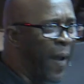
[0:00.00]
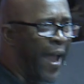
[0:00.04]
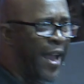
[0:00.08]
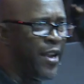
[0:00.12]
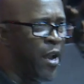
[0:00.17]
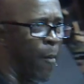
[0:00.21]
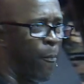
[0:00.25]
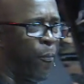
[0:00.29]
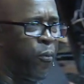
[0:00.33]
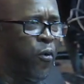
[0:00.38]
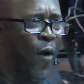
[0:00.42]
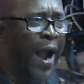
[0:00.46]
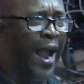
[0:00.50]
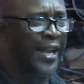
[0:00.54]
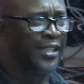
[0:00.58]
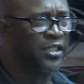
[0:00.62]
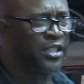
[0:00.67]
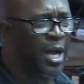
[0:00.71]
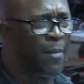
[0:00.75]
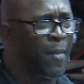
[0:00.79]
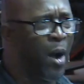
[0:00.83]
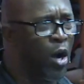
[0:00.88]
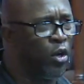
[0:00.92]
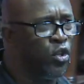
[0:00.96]
paid a price.
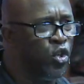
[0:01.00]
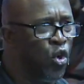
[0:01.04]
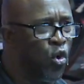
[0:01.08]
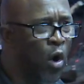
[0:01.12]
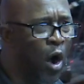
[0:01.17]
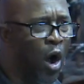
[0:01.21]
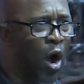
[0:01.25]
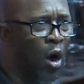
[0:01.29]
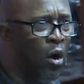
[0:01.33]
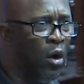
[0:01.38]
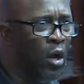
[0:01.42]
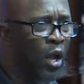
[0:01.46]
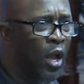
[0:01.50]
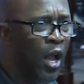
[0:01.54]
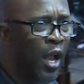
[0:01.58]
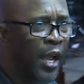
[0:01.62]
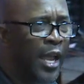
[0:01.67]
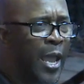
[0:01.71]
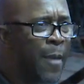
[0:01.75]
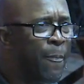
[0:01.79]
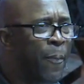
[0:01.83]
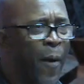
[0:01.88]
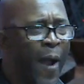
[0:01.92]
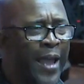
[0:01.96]
Come on, you all.
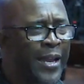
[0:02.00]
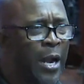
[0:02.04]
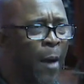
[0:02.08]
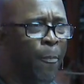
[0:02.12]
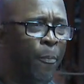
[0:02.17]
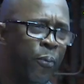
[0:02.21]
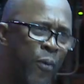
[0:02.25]
He paid a